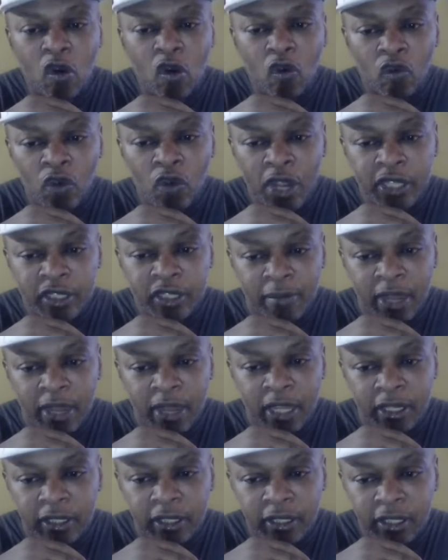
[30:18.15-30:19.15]

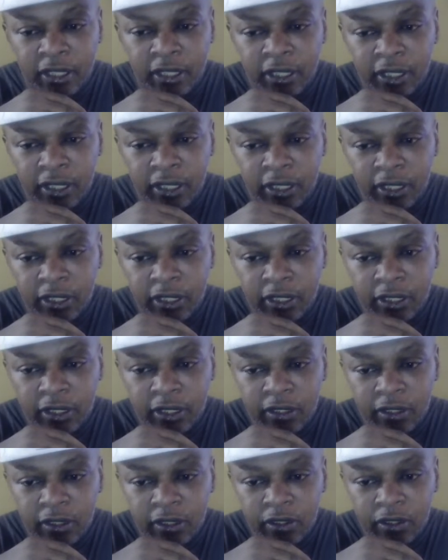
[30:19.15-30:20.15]
Resume.
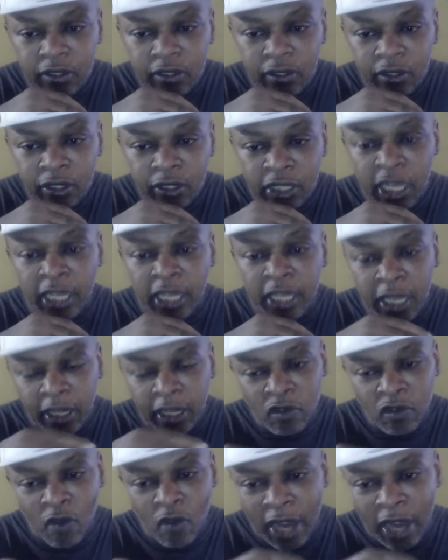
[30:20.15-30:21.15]
Yeah,
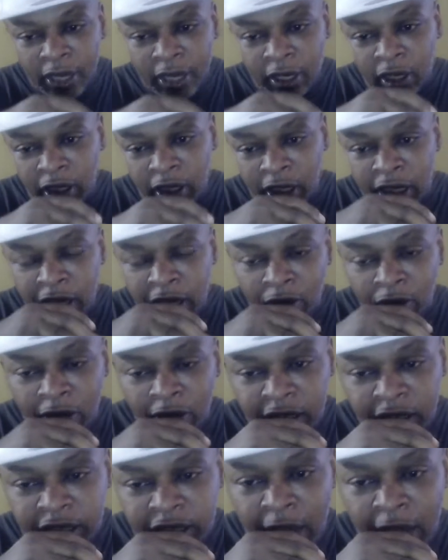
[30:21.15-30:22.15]
you're right, Leo.
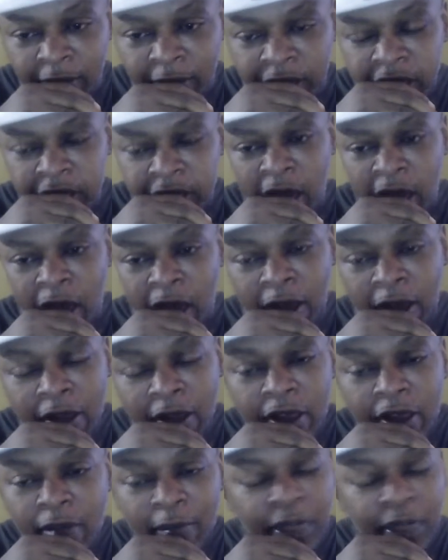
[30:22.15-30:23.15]
That champ Keyshawn,
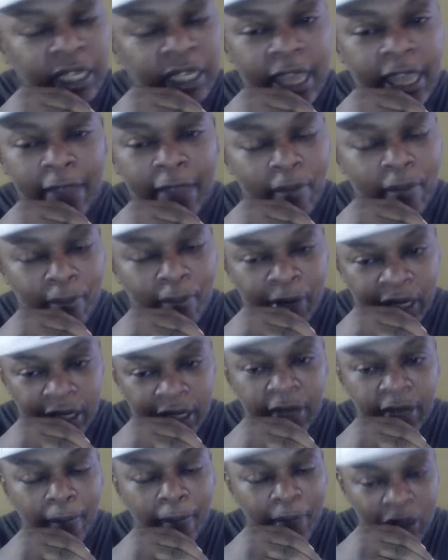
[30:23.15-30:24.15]
but
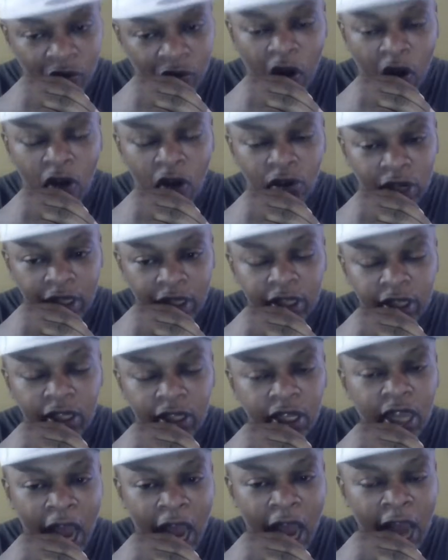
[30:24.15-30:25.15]
he'll beat Rolling.
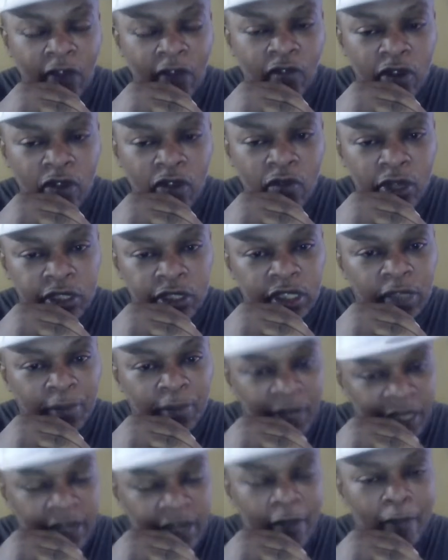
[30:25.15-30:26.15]
I agree with you,
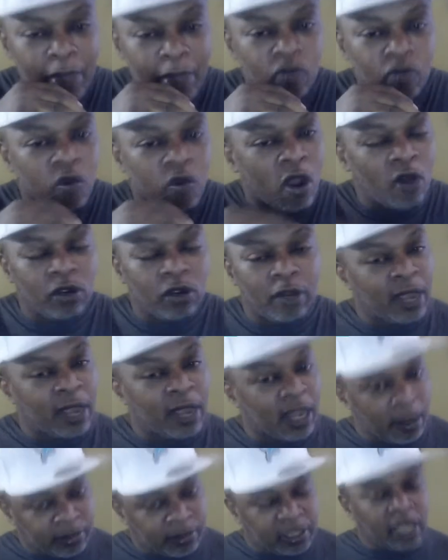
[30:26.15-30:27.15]
but he'll beat Rolling,
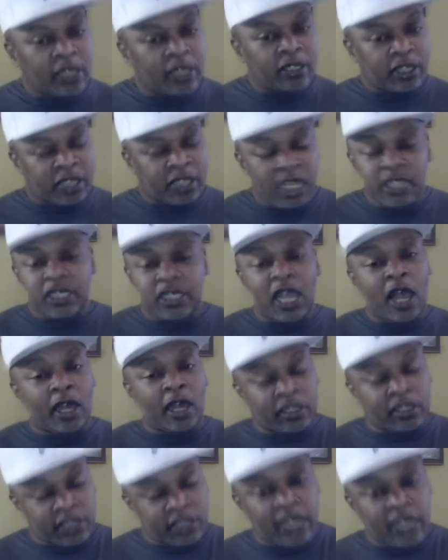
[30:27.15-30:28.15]
man. I'm telling you,
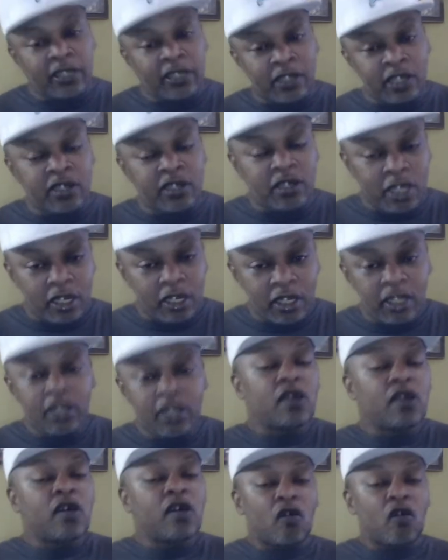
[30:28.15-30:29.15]
Keyshawn is that good.
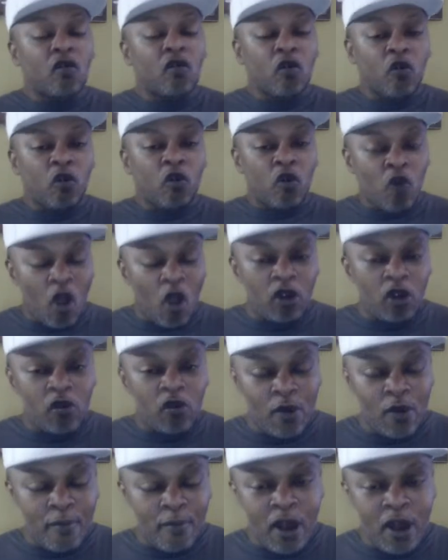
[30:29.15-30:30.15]
Rolling
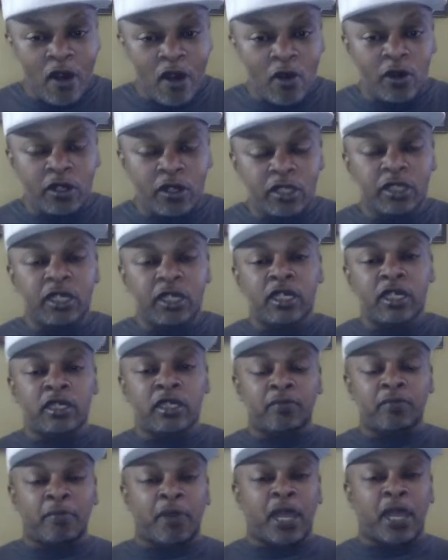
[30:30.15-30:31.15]
Romero
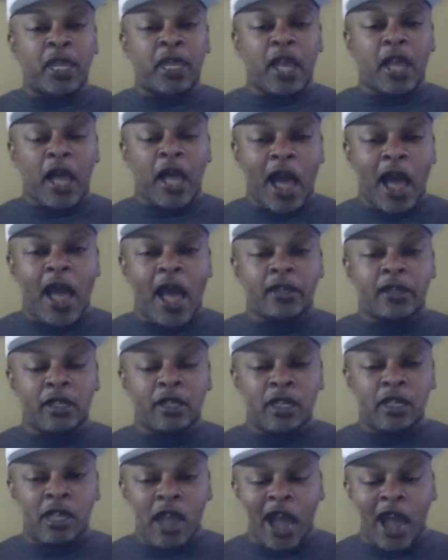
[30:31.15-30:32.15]
is man hot
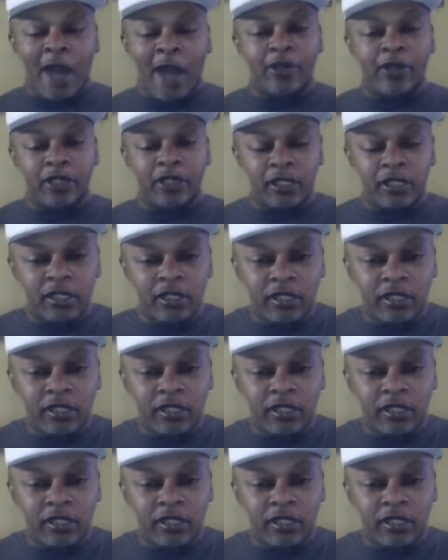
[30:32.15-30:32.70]
garbage.